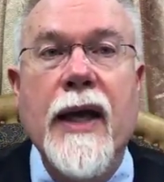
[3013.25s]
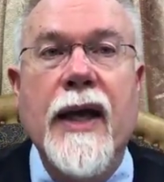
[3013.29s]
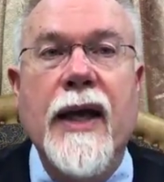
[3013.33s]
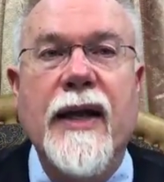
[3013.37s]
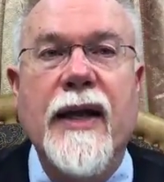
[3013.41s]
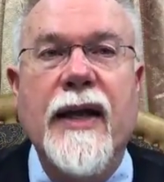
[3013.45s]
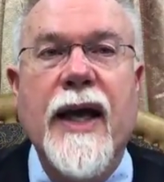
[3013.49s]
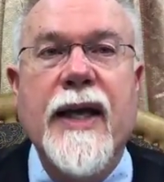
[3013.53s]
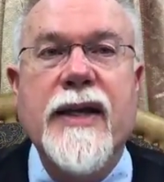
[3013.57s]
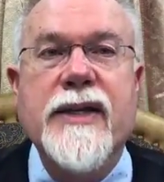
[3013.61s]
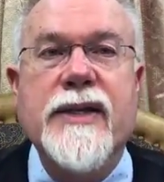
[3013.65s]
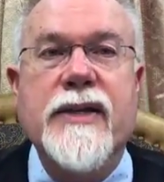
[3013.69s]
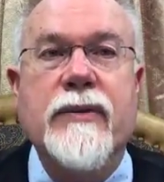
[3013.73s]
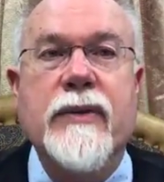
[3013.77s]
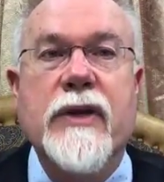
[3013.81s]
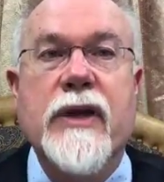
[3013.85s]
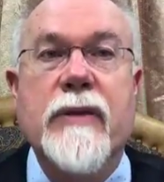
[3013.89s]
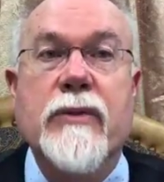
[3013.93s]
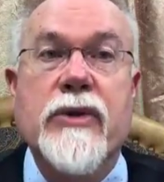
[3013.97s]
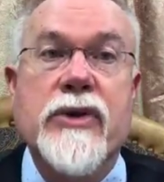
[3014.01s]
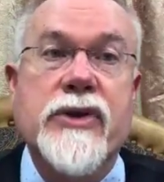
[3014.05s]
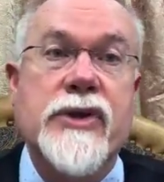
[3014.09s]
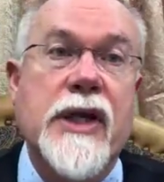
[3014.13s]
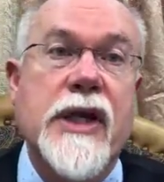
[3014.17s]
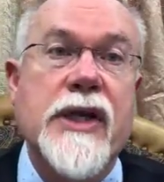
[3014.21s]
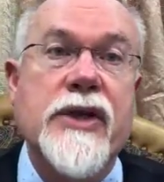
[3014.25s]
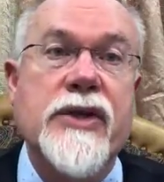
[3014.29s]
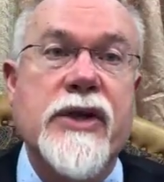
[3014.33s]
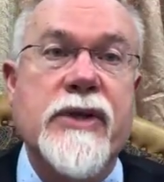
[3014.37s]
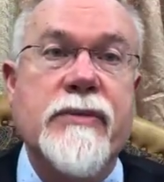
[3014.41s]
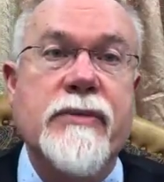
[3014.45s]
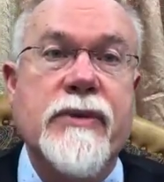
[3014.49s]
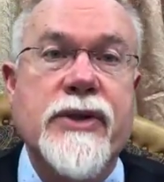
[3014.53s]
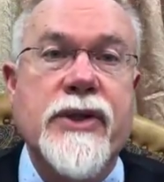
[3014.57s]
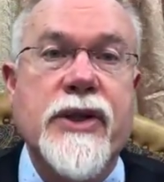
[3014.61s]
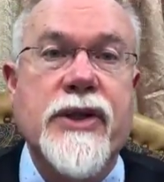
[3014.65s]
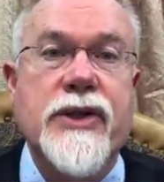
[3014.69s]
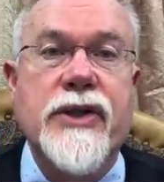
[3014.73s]
And that is one of the most
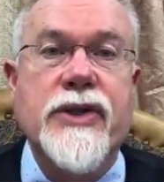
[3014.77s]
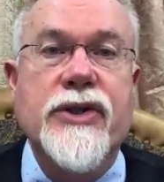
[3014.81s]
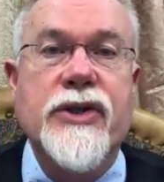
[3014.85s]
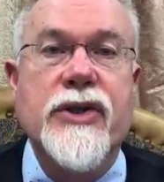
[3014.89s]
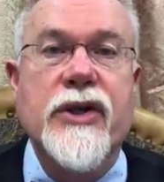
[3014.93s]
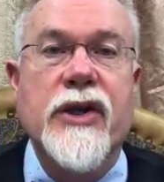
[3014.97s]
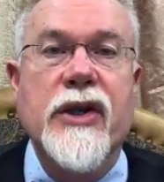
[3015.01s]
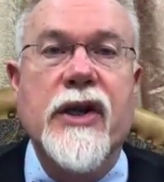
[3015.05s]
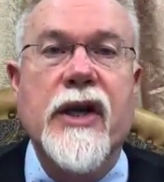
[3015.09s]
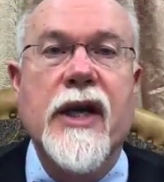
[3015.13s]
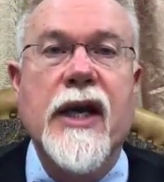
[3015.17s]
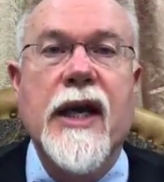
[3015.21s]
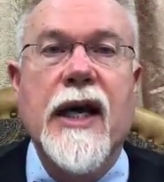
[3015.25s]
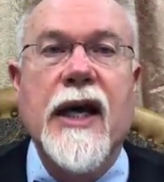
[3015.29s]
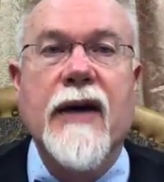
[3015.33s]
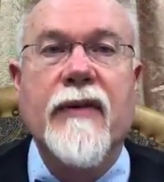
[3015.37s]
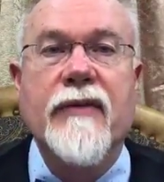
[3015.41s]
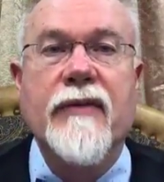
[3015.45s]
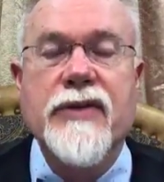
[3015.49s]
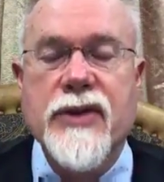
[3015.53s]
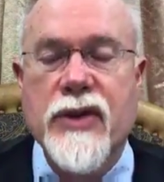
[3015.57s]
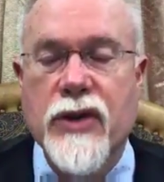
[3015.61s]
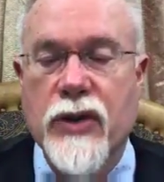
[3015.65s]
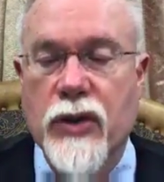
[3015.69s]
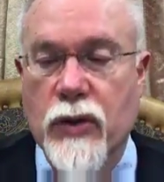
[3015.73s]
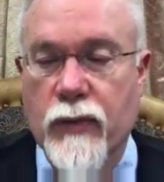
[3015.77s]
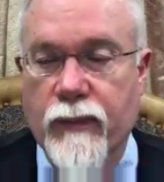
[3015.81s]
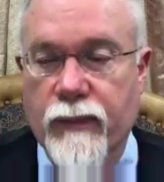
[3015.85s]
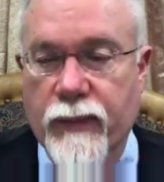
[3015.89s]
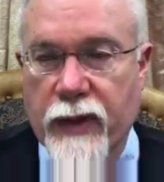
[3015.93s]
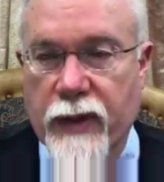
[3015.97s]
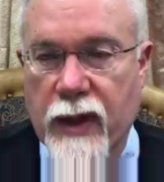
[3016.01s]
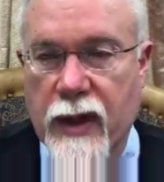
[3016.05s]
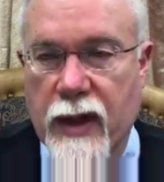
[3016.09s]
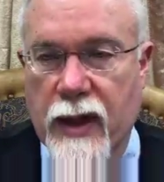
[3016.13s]
dangerous positions you can have. So